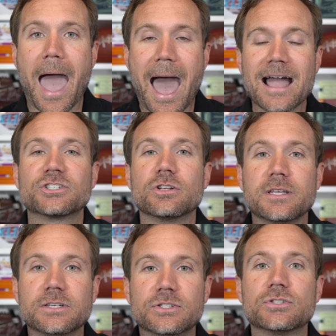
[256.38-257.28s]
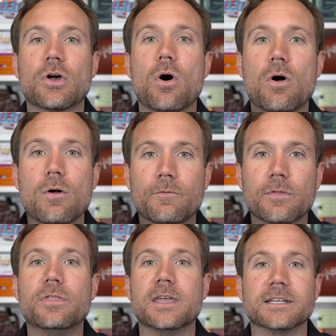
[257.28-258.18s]
actually solve
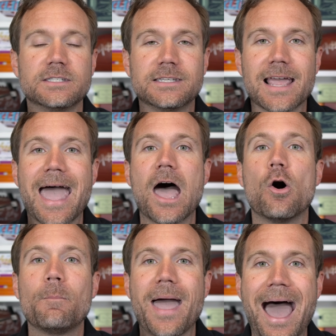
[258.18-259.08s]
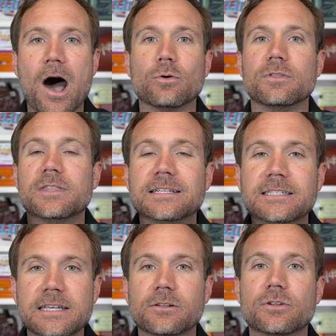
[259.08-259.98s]
this to help out the
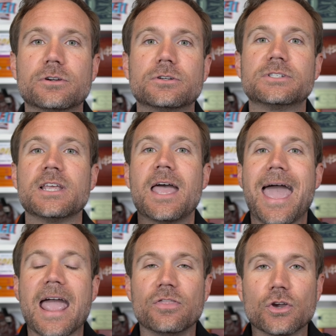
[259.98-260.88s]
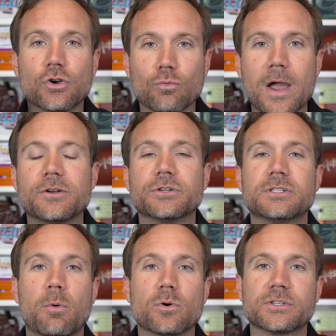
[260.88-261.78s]
dealers and the greater
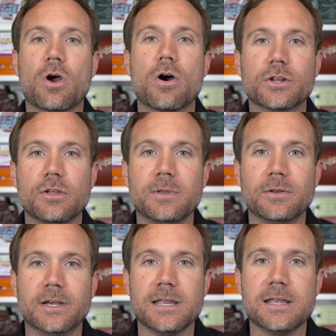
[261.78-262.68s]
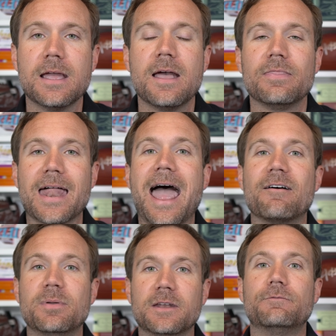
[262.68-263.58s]
sports card community that
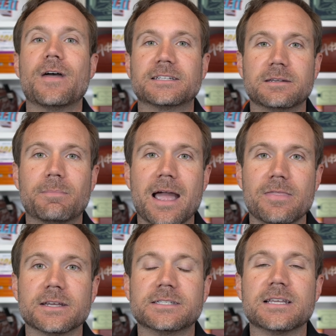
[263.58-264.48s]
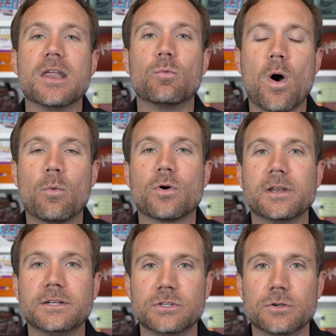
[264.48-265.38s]
have been affected by this. And what we're
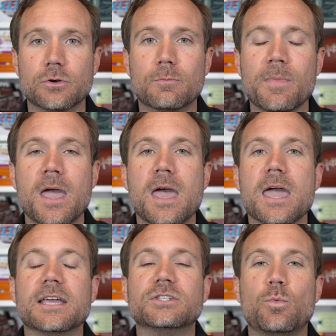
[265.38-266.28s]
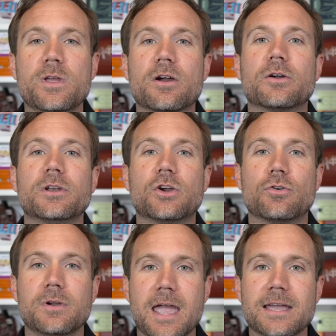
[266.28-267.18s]
going to do is we are going to
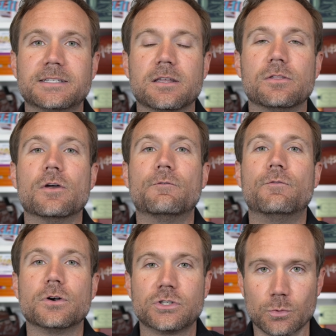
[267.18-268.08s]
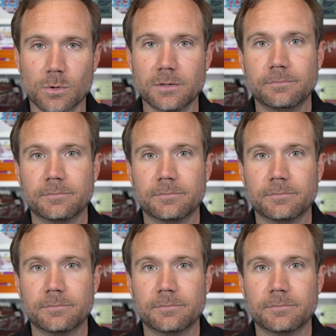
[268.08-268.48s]
create the virtual